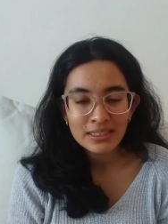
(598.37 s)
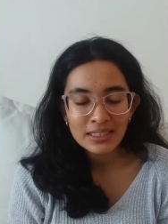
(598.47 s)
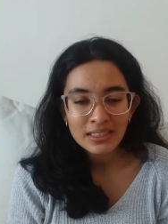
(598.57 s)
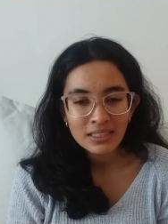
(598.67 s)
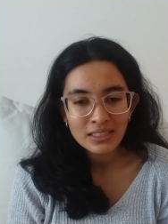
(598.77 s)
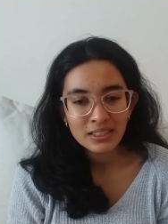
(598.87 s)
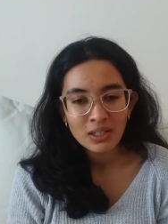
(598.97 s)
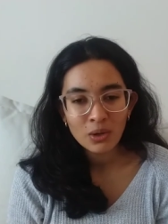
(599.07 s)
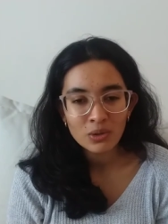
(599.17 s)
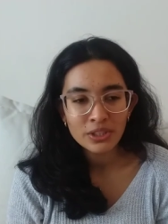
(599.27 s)
this
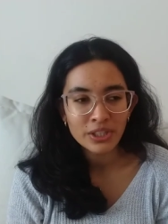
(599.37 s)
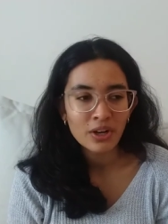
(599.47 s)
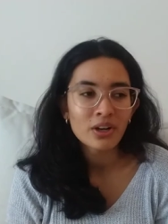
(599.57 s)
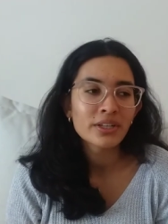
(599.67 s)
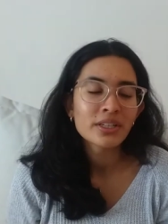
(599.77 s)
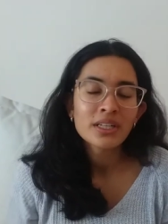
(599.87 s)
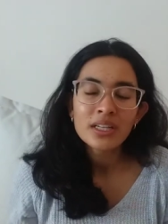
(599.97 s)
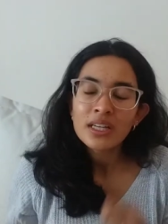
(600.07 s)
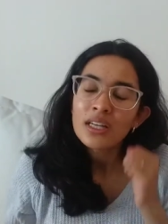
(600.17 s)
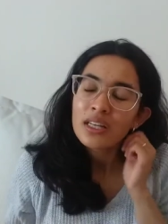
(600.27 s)
holding on,
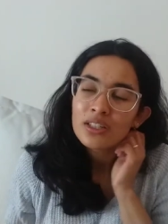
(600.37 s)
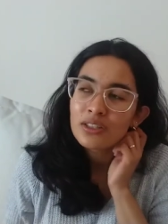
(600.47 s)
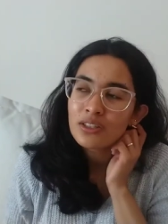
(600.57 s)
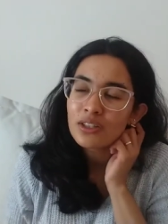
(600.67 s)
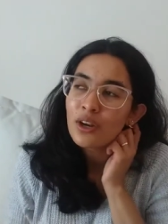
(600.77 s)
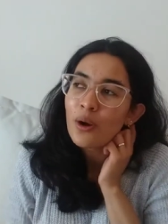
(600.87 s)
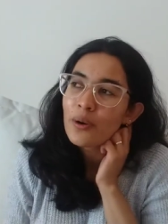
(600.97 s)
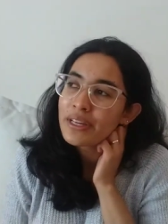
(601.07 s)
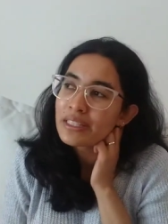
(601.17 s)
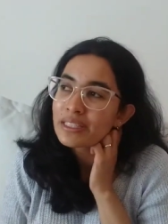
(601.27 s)
you
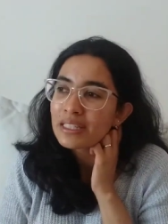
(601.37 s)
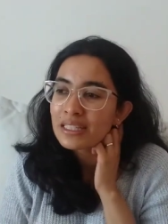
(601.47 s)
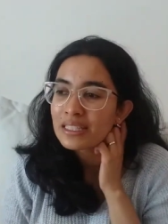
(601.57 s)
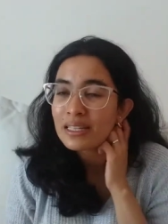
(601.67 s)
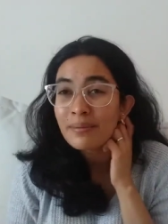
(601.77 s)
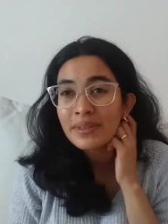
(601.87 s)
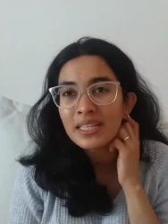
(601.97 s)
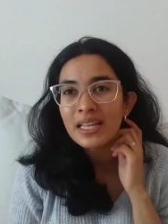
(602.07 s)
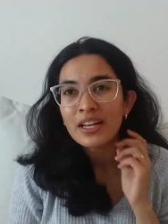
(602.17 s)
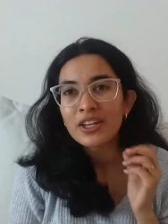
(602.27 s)
know, it's something that